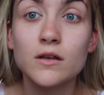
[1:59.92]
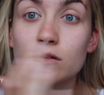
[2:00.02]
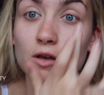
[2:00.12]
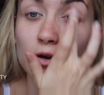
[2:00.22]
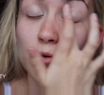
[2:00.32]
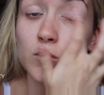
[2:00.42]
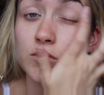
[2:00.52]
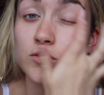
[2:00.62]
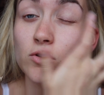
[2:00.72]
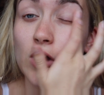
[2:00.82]
So
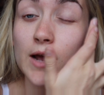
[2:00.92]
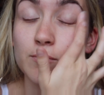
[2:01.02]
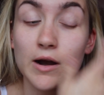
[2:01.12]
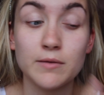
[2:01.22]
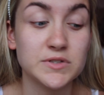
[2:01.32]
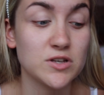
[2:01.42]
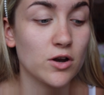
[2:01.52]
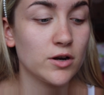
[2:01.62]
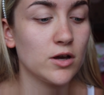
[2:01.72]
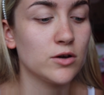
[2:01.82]
once your eye primer's
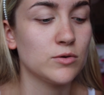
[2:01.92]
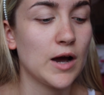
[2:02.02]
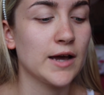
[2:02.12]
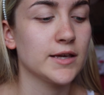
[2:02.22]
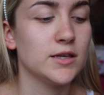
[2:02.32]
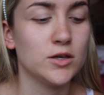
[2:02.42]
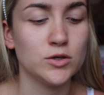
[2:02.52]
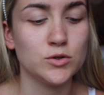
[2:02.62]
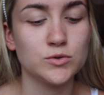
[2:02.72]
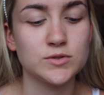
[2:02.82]
on, I
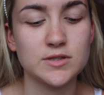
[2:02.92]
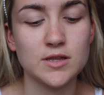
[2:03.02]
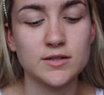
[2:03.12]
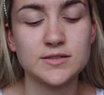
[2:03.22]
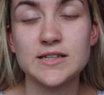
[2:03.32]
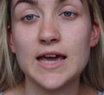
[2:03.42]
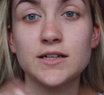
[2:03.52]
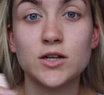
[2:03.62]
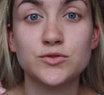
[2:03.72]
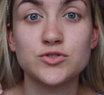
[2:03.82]
use the
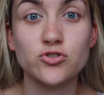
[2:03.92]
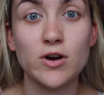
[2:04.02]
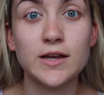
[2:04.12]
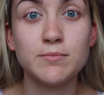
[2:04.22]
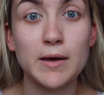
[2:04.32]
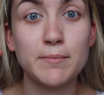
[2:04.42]
Stay Don't Stray by